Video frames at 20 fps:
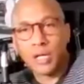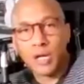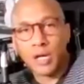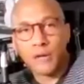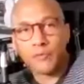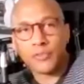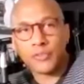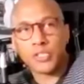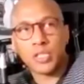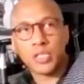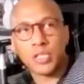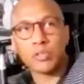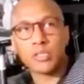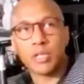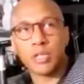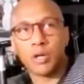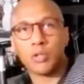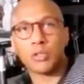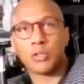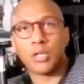Love, she
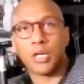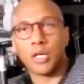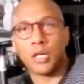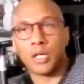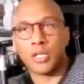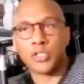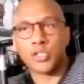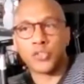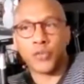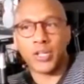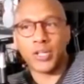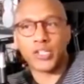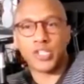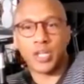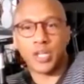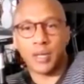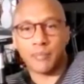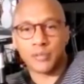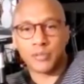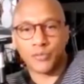was on Drink
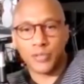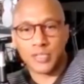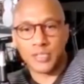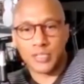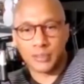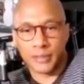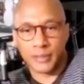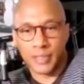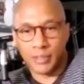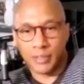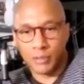Champs recently.